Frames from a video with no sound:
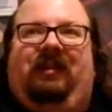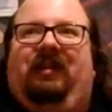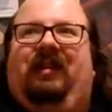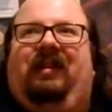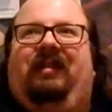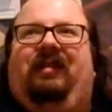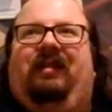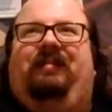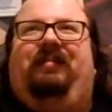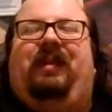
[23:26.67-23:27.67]

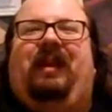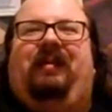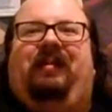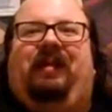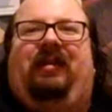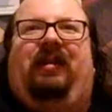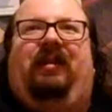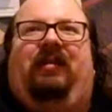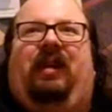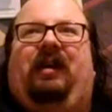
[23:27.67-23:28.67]
it became like,
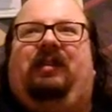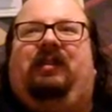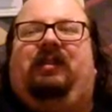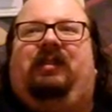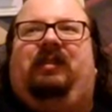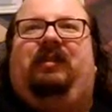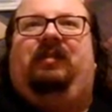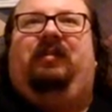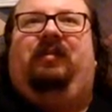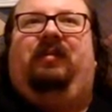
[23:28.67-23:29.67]
oh, I can just
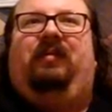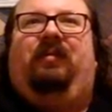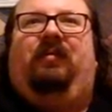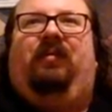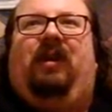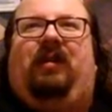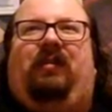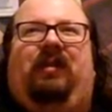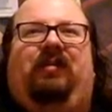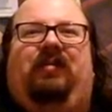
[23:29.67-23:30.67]
walk
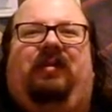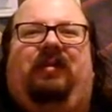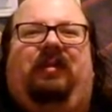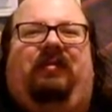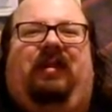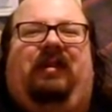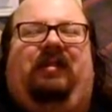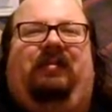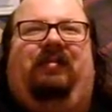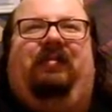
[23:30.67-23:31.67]
right over the
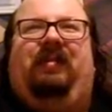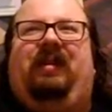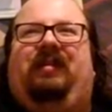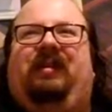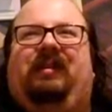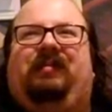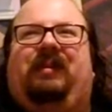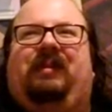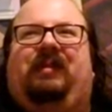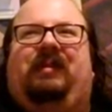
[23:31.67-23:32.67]
final areas
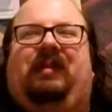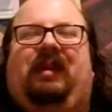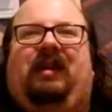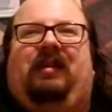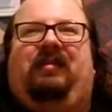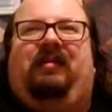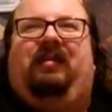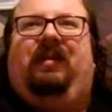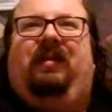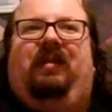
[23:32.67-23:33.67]
because I can
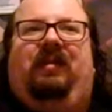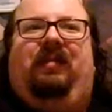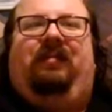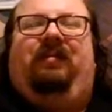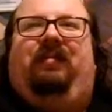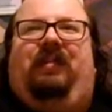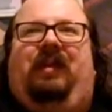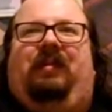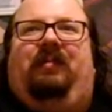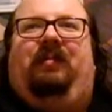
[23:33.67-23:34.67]

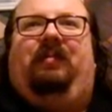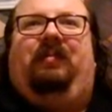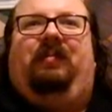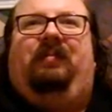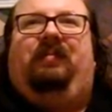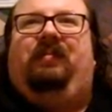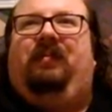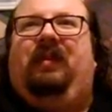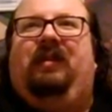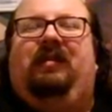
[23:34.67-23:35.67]
beat them
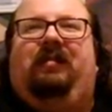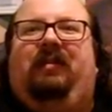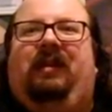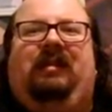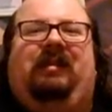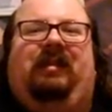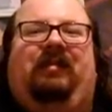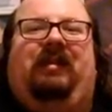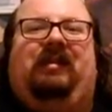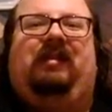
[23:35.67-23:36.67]

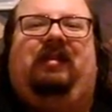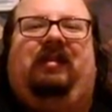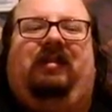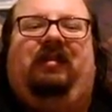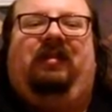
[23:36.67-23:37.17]
easily because